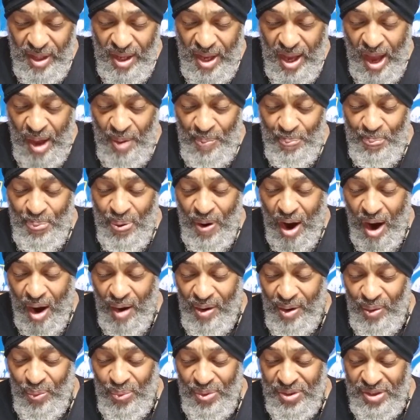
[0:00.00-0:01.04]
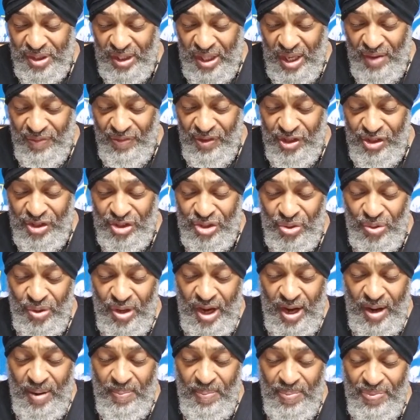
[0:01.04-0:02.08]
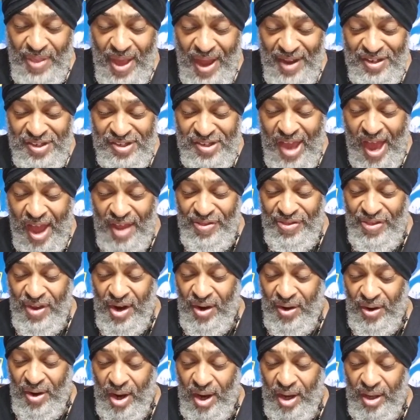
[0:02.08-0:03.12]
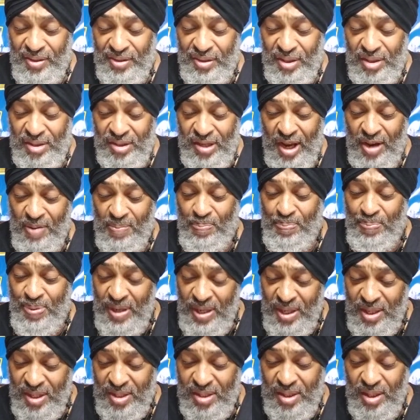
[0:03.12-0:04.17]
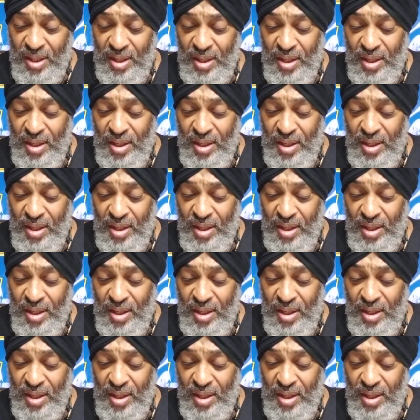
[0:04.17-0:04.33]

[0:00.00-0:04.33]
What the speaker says: Mm. And power was given to him that sat thereon to take peace